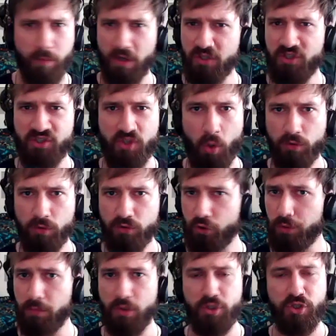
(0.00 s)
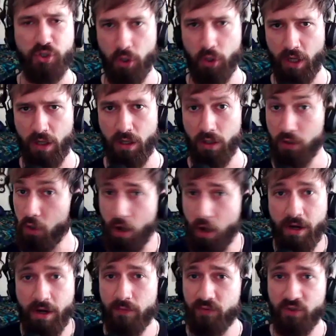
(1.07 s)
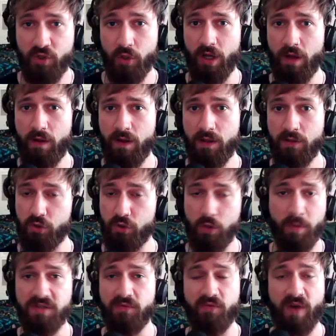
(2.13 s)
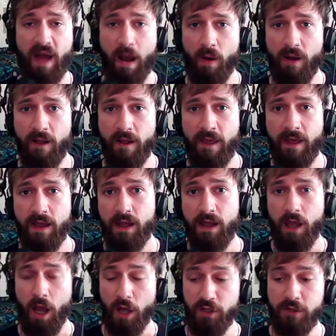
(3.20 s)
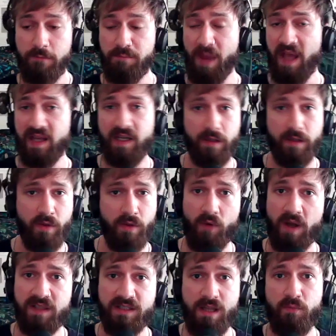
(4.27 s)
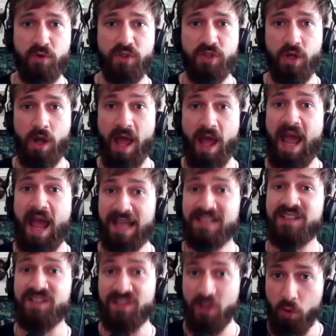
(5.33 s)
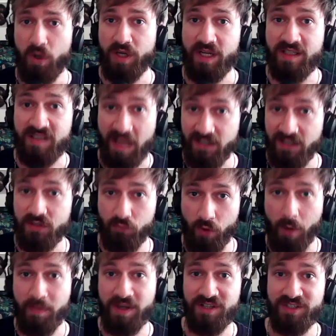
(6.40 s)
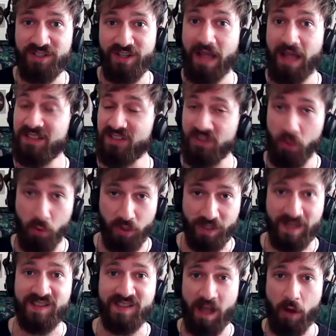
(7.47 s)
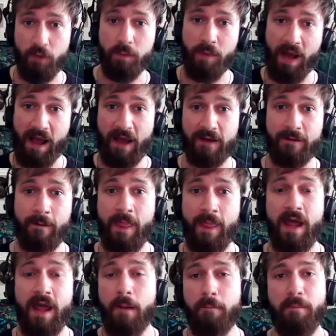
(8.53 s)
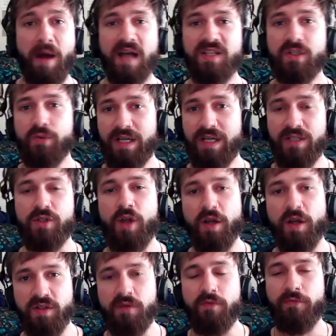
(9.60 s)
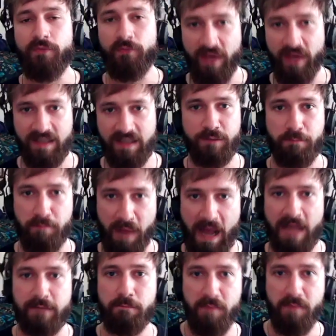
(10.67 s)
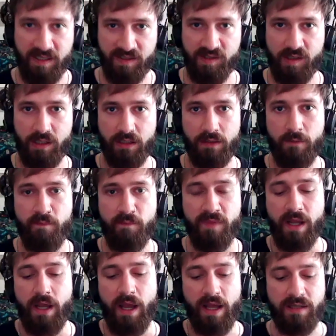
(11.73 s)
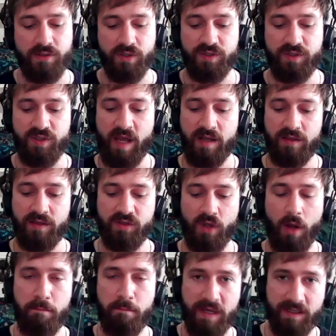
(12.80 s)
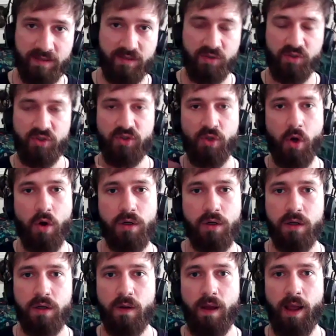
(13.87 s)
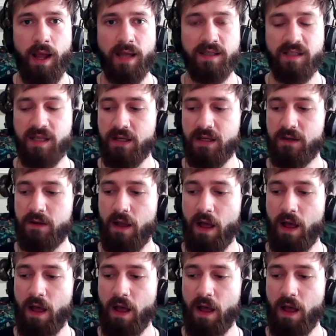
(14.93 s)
much salt, too much sugar, not enough sugar, too much flour, and you bake it at the right temperature, it's still going to taste rubbish. It's still going to sound bad. Mastering doesn't fix bad mixing. It just takes a mixed song and it